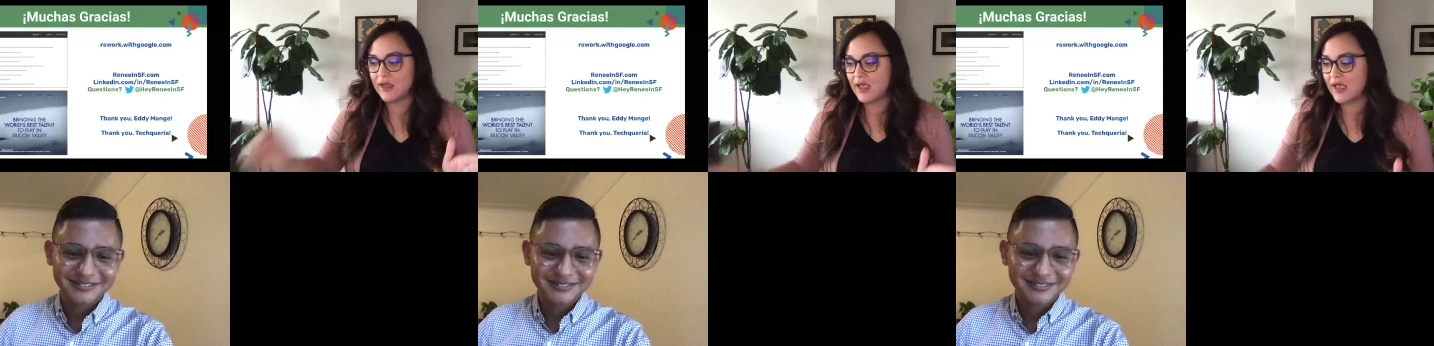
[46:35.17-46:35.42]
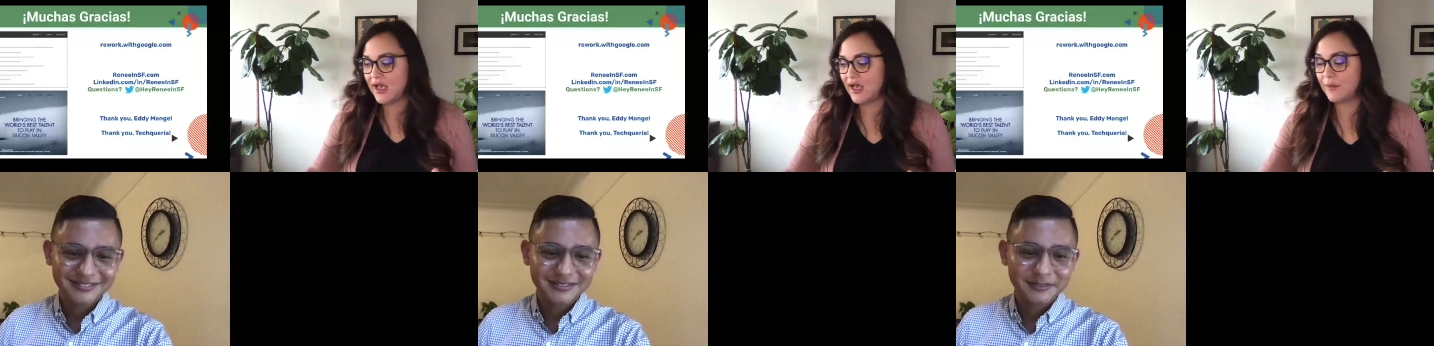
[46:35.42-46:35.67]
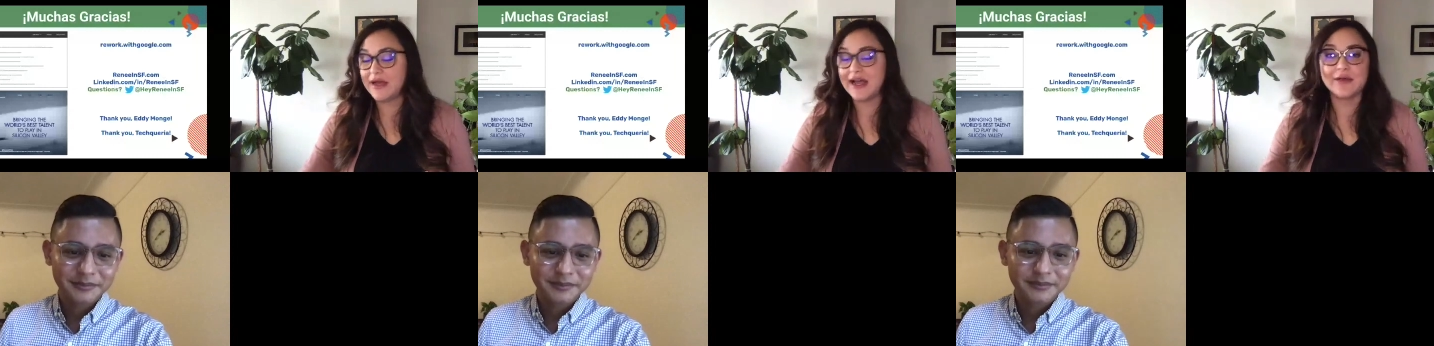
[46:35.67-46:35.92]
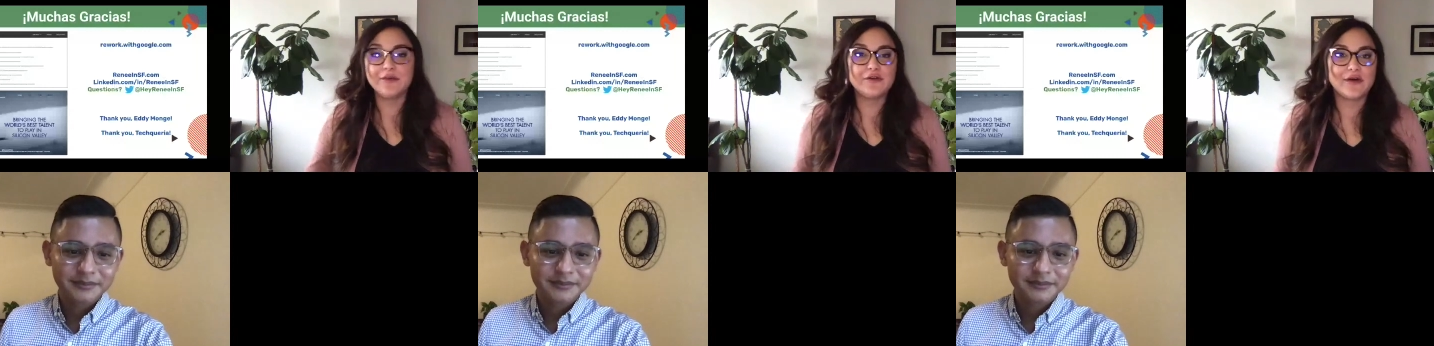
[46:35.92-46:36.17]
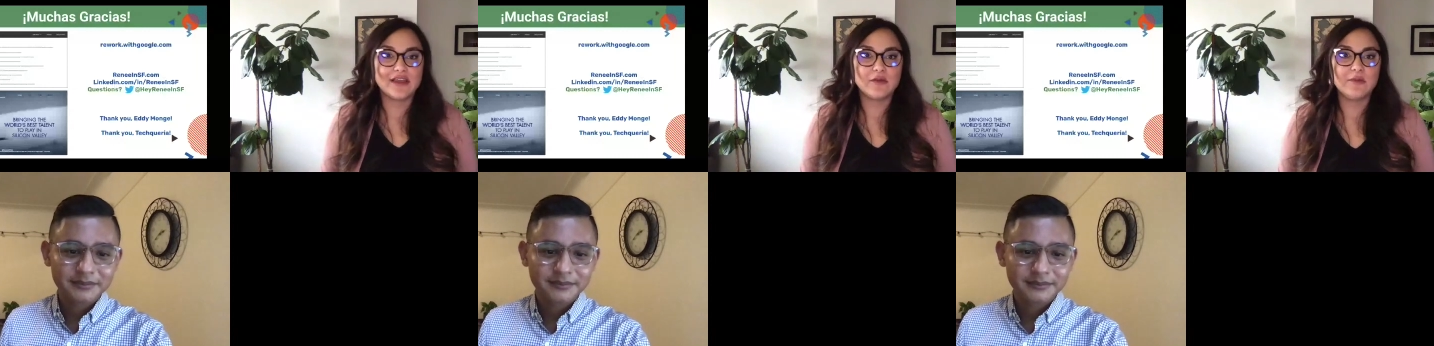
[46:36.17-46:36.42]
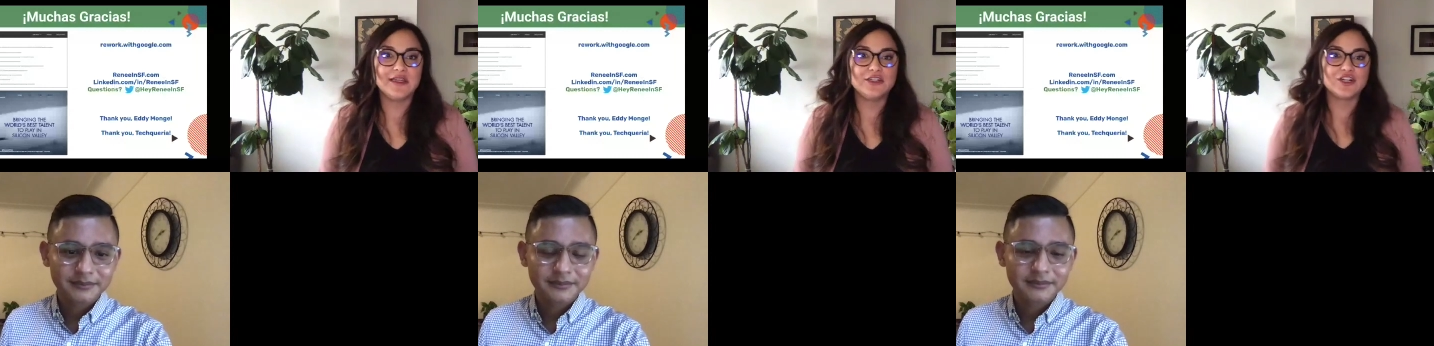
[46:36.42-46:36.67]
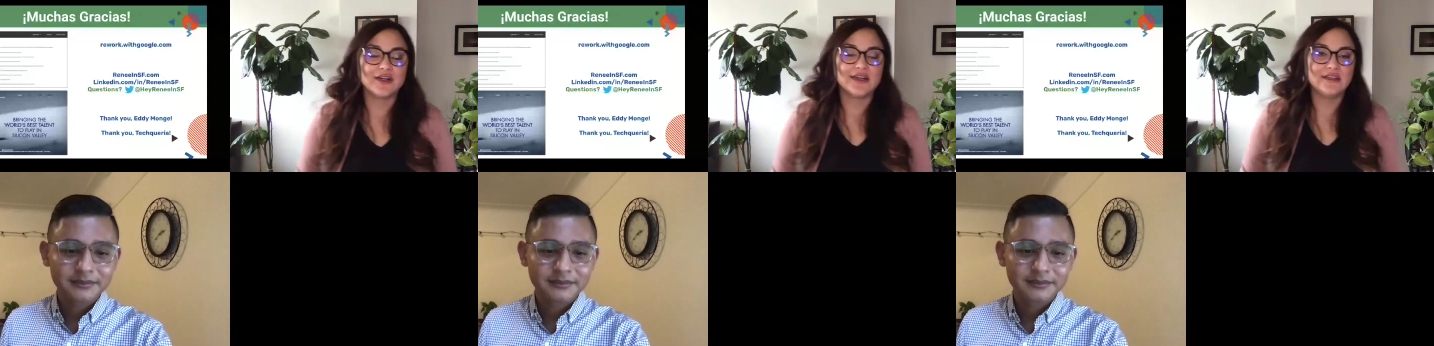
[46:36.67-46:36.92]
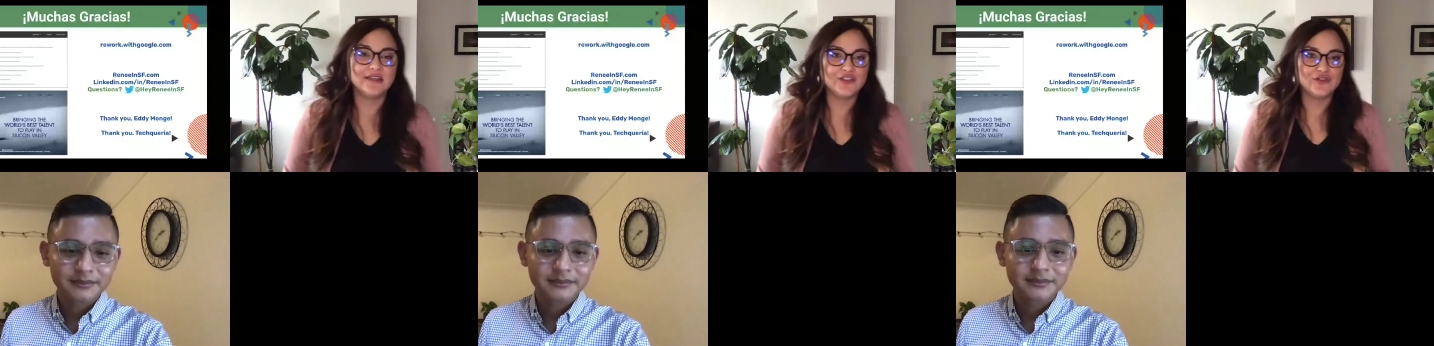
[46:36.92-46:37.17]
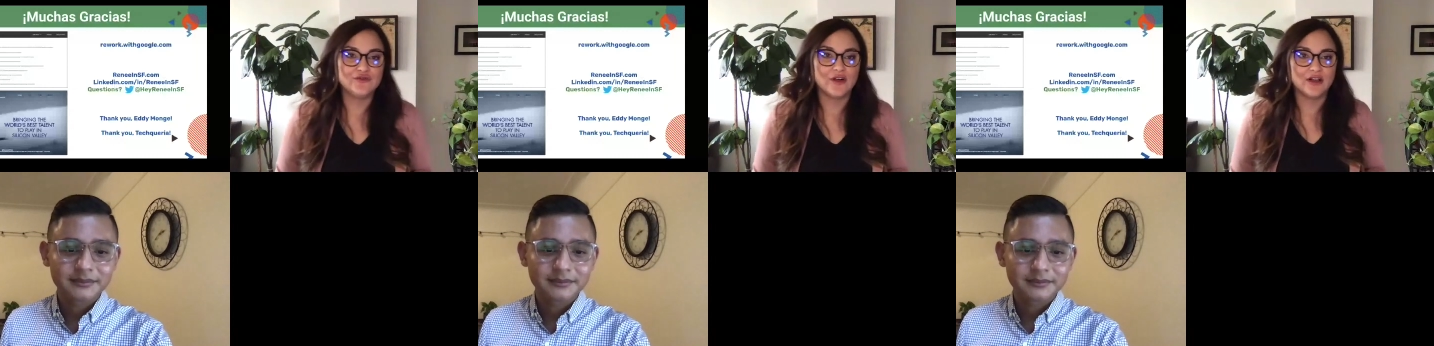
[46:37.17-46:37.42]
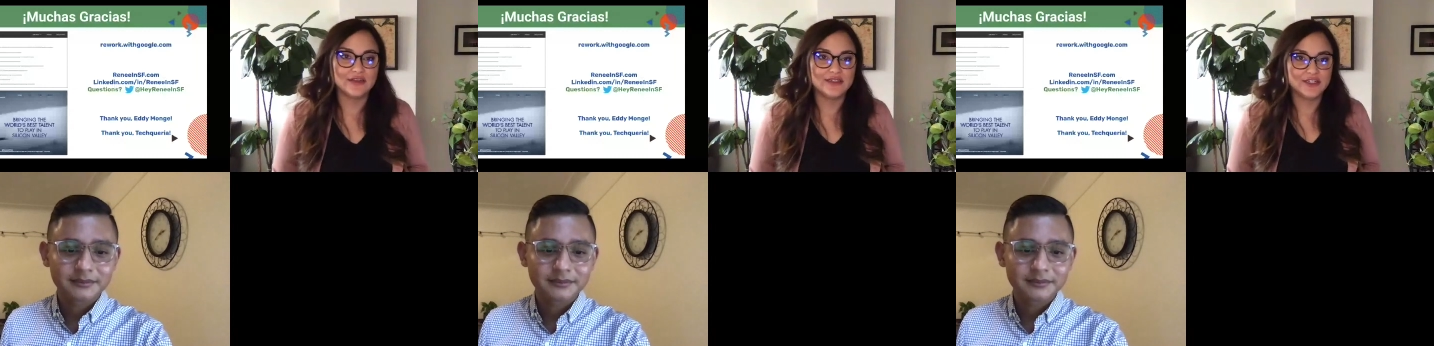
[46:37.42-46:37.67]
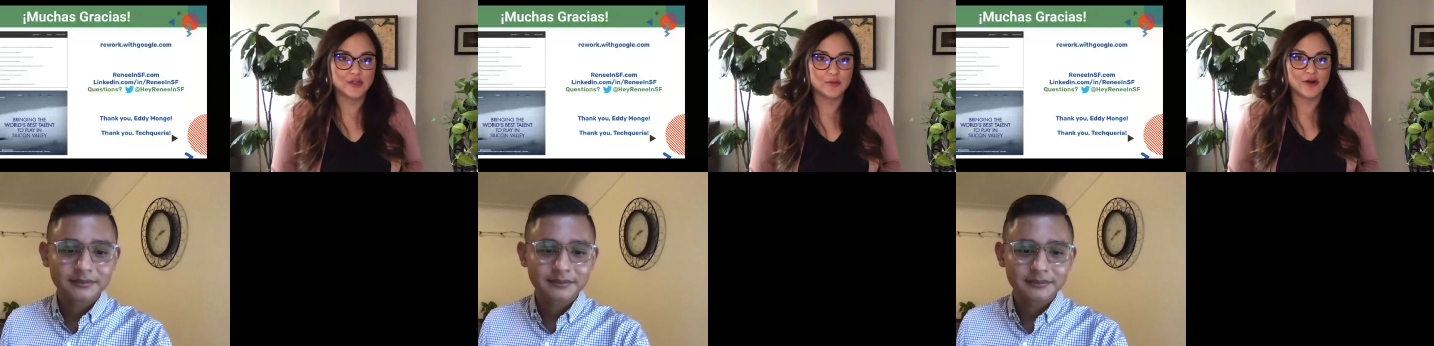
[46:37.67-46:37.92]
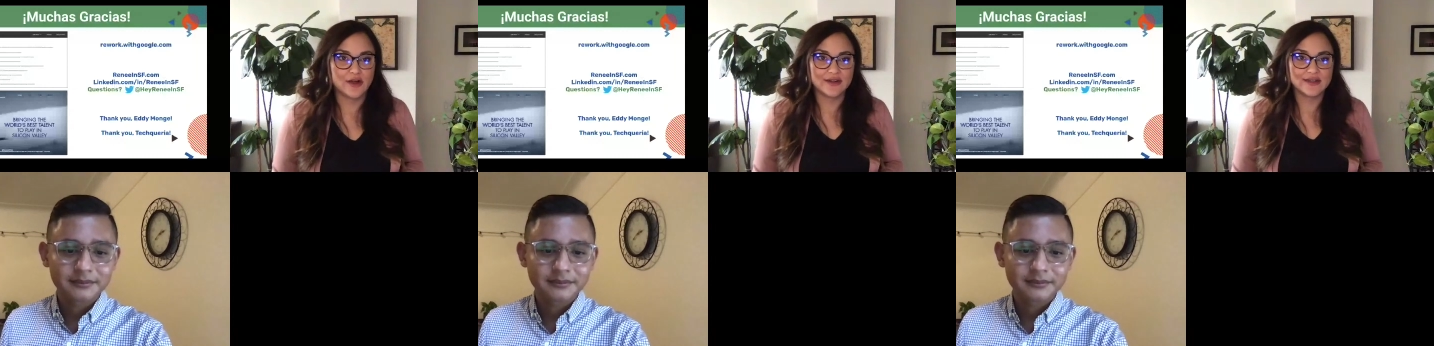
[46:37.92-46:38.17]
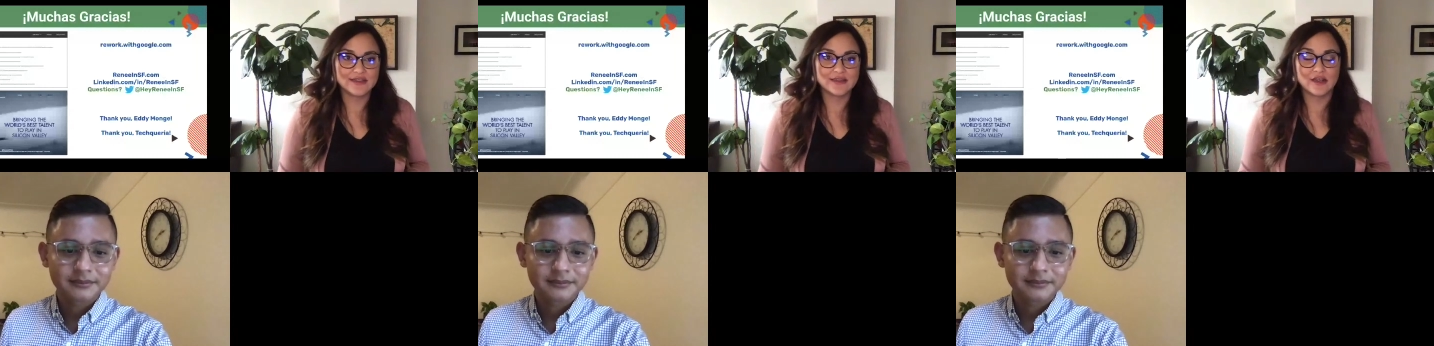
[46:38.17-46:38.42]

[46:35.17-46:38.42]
Speaker 1: Um, I would recommend trying to do volunteer products or